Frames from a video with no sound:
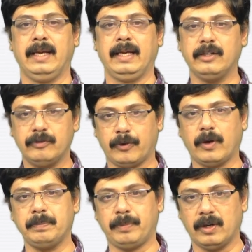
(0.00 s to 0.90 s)
Indian
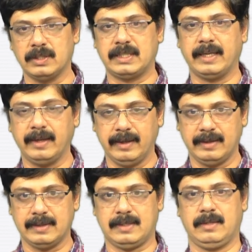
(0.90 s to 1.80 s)
foreign policy
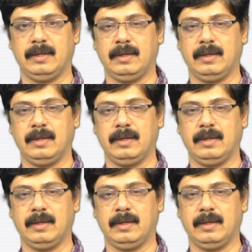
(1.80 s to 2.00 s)
is